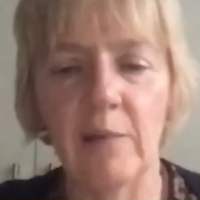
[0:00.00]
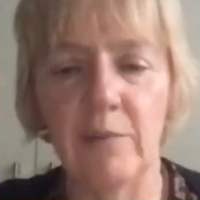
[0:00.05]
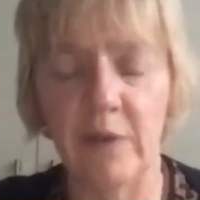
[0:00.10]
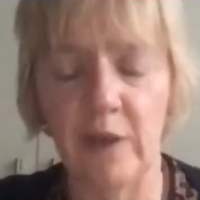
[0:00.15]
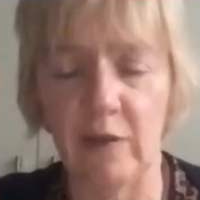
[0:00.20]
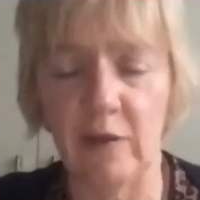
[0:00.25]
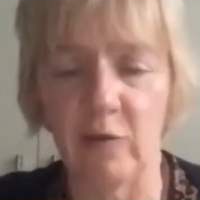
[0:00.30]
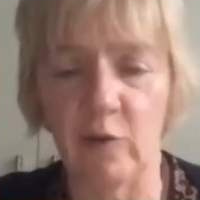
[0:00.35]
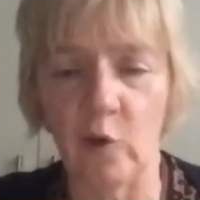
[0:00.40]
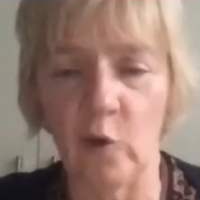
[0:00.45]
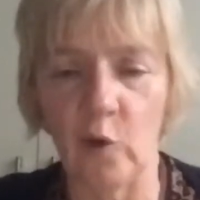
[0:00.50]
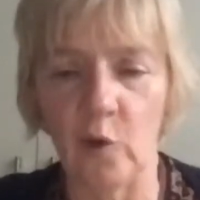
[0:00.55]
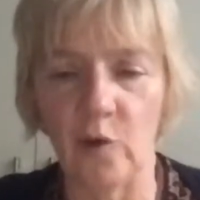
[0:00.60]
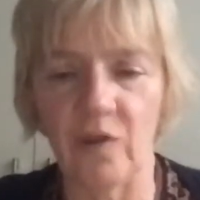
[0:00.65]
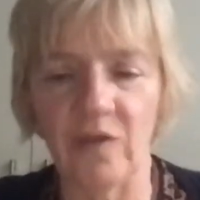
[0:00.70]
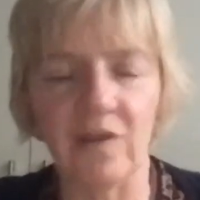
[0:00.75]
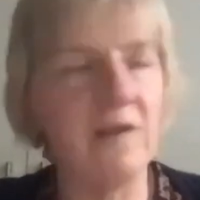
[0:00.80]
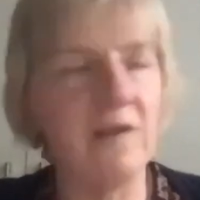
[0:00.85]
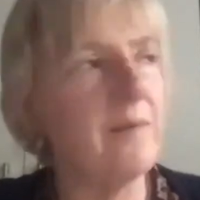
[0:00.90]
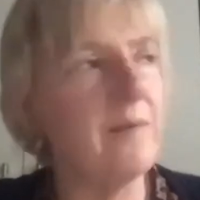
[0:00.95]
But of
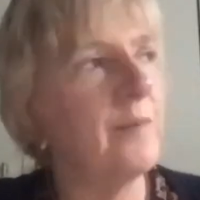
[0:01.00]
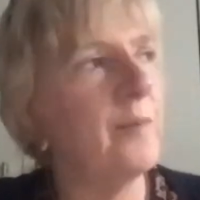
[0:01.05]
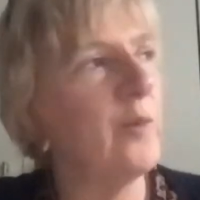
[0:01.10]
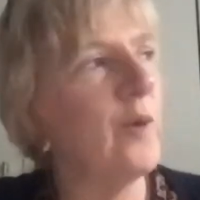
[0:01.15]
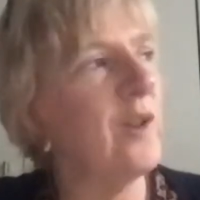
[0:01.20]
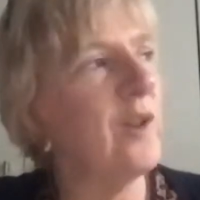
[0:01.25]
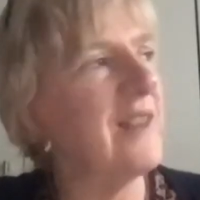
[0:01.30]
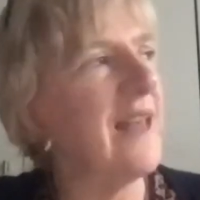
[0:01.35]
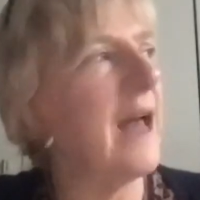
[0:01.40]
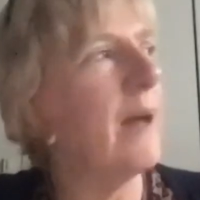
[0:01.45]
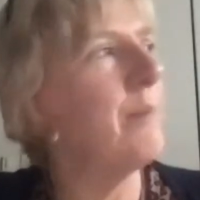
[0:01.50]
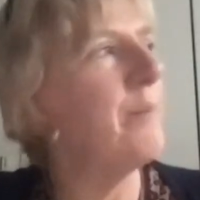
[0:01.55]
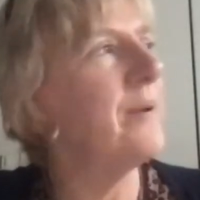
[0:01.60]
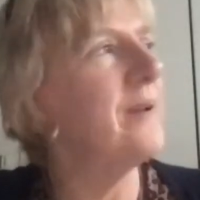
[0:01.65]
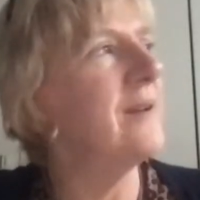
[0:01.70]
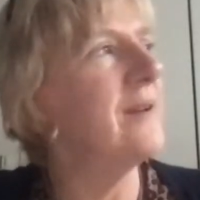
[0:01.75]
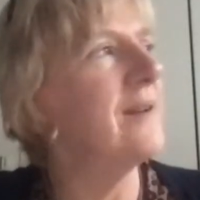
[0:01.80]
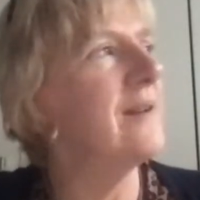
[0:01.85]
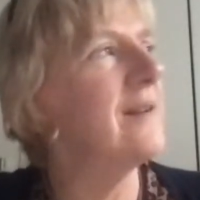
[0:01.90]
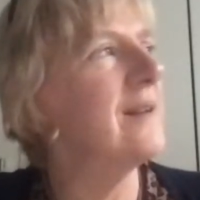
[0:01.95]
course, what's
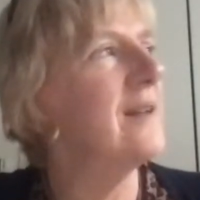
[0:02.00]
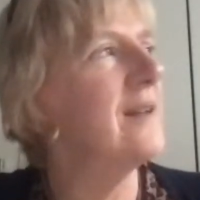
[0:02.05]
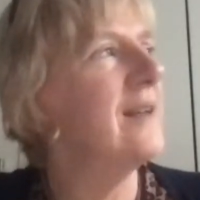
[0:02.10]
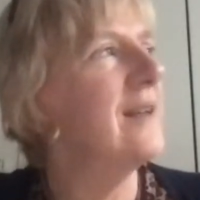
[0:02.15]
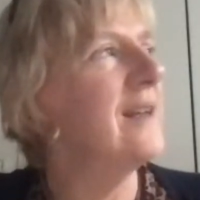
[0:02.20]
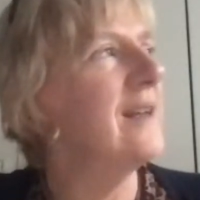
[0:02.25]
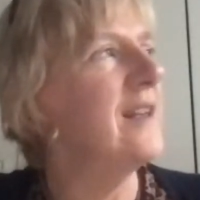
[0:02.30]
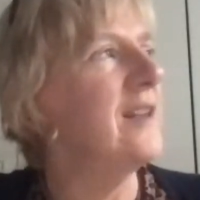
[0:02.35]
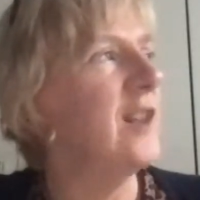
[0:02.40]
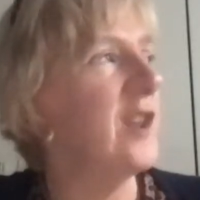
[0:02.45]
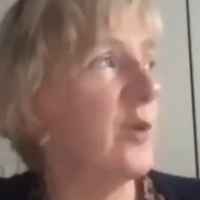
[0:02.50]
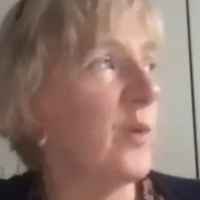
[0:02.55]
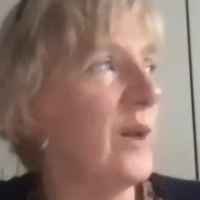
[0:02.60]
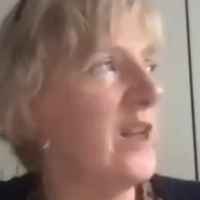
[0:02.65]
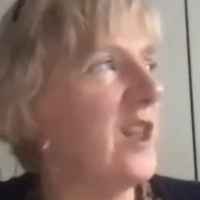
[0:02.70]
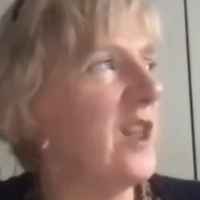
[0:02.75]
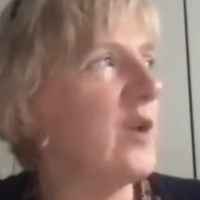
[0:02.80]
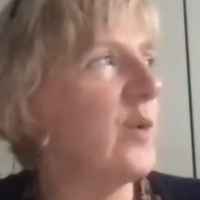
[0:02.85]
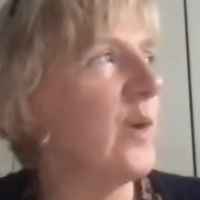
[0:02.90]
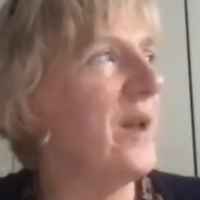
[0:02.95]
happened, the
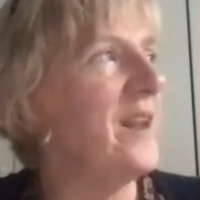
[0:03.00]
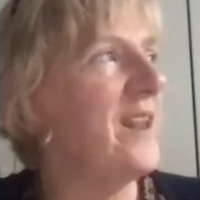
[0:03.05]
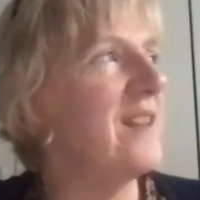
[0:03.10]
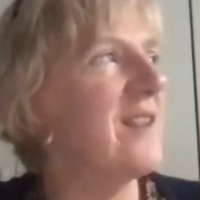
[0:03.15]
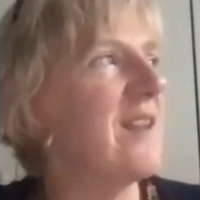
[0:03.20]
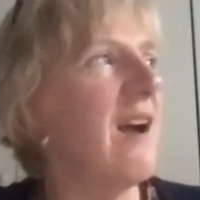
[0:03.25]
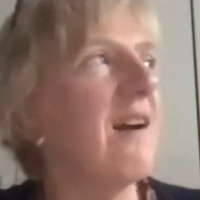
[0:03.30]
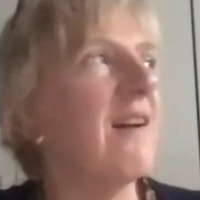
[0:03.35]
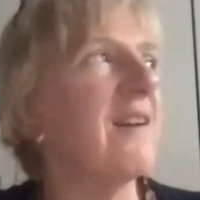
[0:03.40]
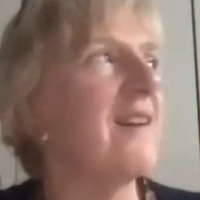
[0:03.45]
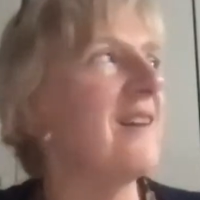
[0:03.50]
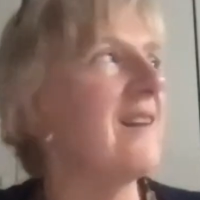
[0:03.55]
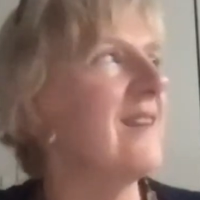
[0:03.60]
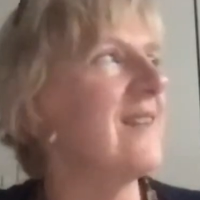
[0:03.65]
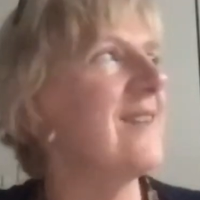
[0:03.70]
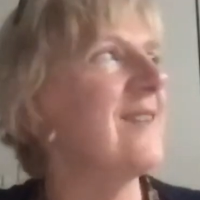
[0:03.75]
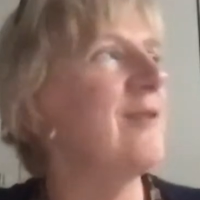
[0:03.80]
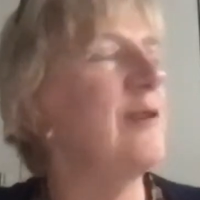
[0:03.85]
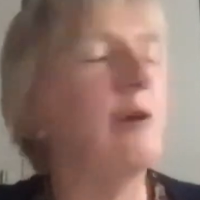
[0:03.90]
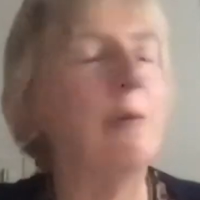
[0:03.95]
2020
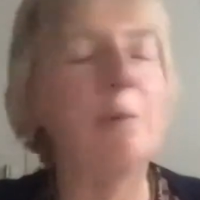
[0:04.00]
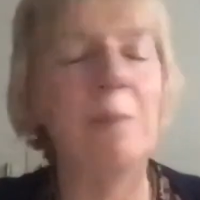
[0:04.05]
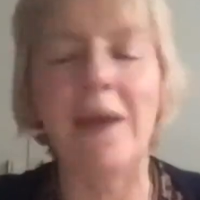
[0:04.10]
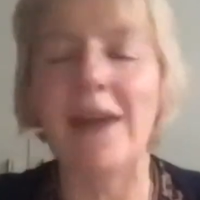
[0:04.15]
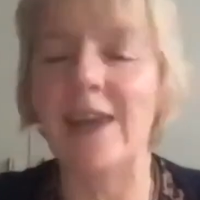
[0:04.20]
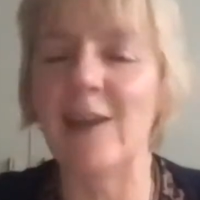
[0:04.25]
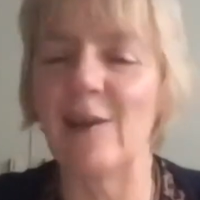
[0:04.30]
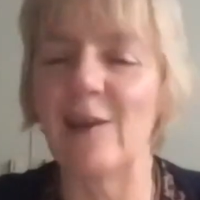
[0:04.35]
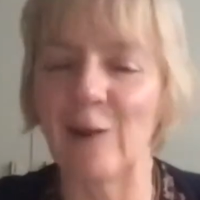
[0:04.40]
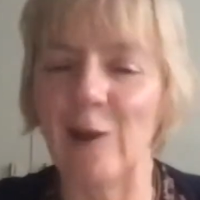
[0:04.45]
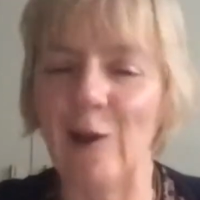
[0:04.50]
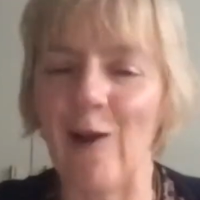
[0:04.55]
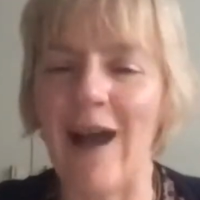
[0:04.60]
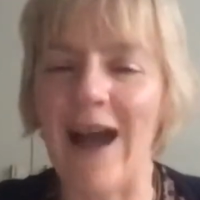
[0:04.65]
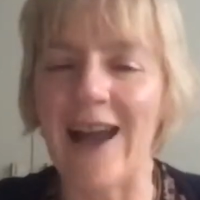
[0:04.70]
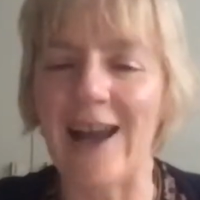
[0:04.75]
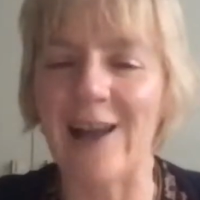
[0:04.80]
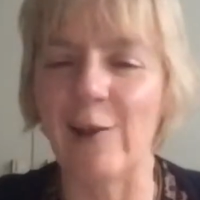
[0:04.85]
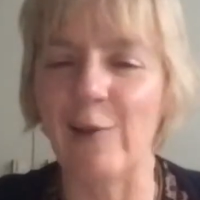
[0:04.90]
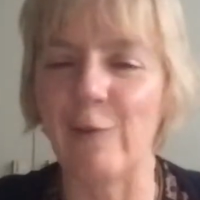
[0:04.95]
targets, you're picking up the low
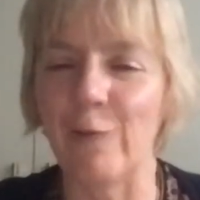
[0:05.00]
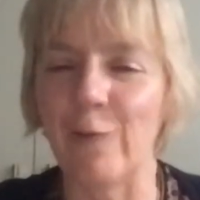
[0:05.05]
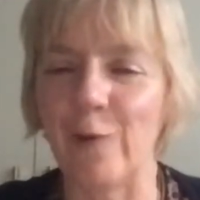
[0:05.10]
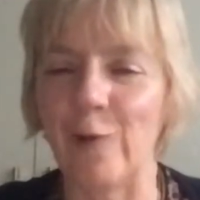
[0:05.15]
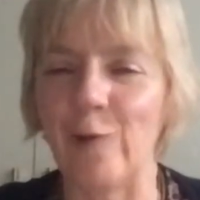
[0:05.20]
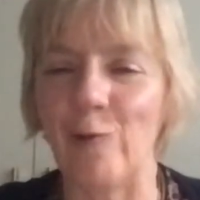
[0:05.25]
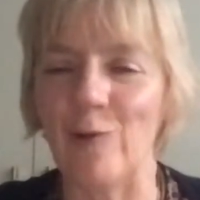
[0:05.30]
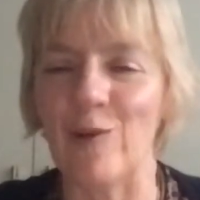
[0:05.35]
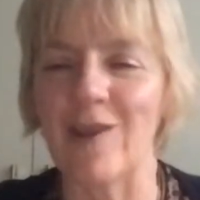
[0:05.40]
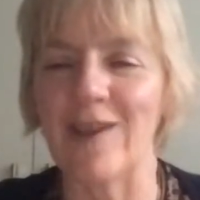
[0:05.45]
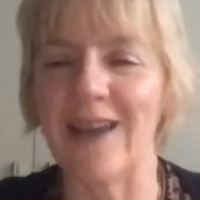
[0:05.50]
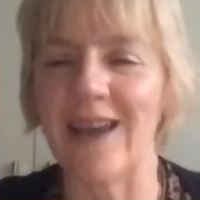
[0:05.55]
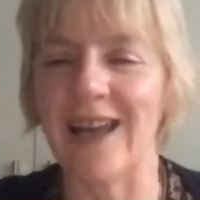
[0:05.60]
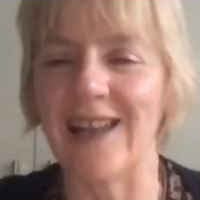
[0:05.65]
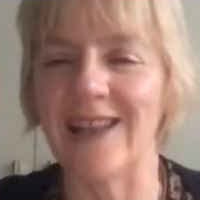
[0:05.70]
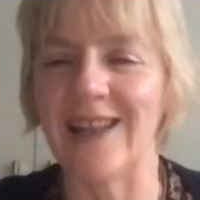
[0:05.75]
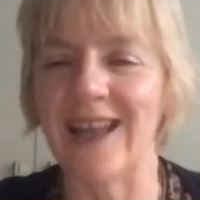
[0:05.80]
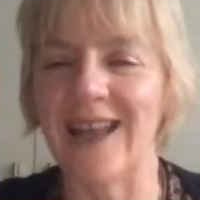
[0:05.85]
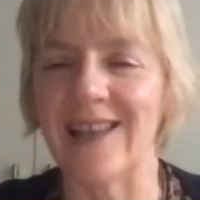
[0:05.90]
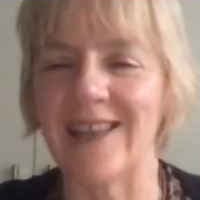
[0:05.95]
hanging fruit,
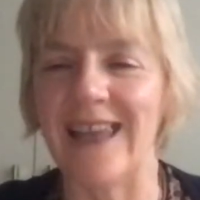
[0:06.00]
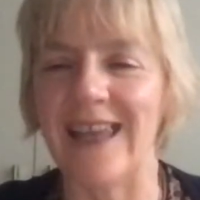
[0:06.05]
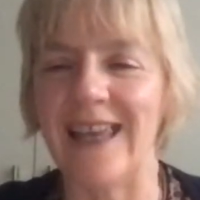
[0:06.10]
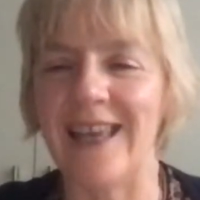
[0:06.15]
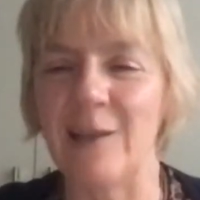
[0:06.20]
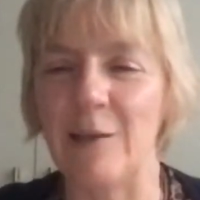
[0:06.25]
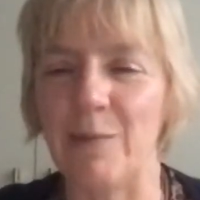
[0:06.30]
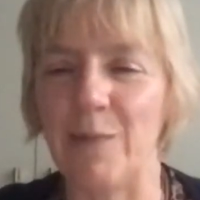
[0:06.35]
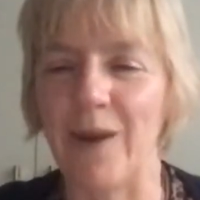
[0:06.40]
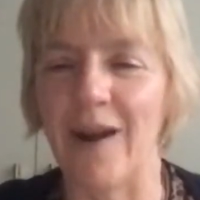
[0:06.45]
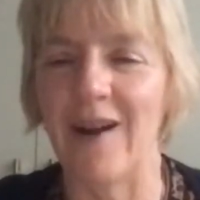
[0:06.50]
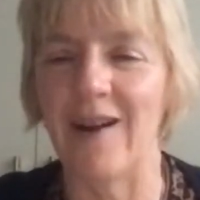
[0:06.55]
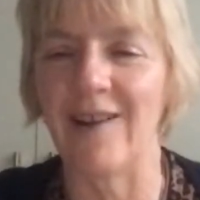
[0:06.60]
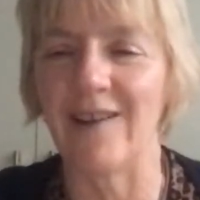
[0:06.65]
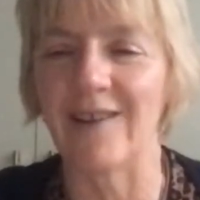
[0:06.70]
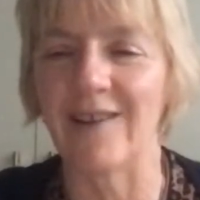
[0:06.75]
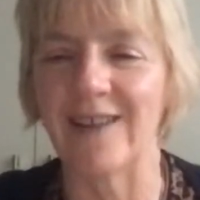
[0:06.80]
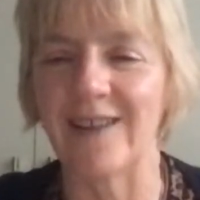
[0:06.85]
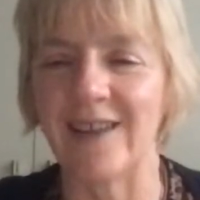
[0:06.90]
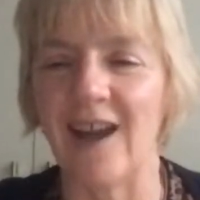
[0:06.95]
and that's the easy
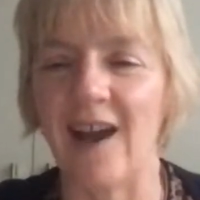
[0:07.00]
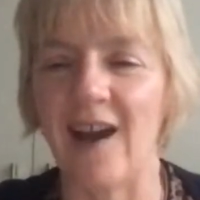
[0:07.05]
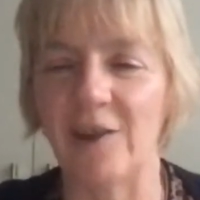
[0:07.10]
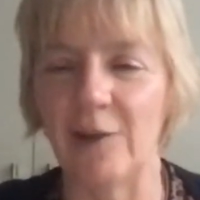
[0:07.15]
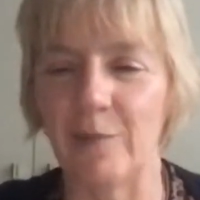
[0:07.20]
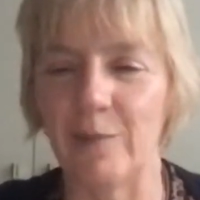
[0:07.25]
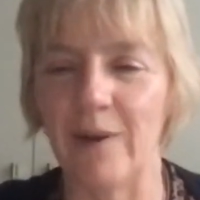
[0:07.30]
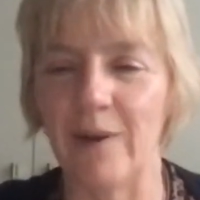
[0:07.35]
parts, and the harder